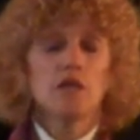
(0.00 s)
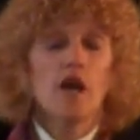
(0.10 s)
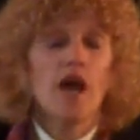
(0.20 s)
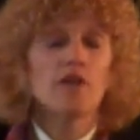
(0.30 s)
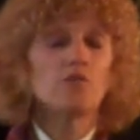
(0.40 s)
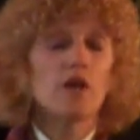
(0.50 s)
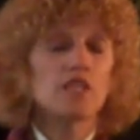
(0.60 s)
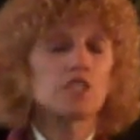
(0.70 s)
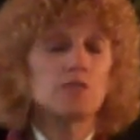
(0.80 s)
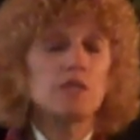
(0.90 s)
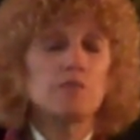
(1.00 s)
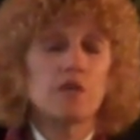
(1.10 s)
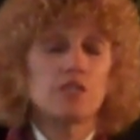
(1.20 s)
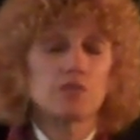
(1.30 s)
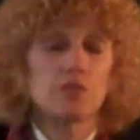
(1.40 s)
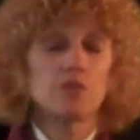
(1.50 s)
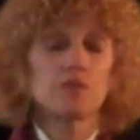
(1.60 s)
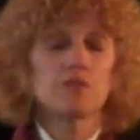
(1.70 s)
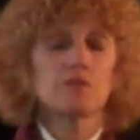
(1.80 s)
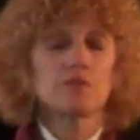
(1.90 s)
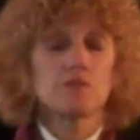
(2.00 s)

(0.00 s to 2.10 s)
I want to speak my truth.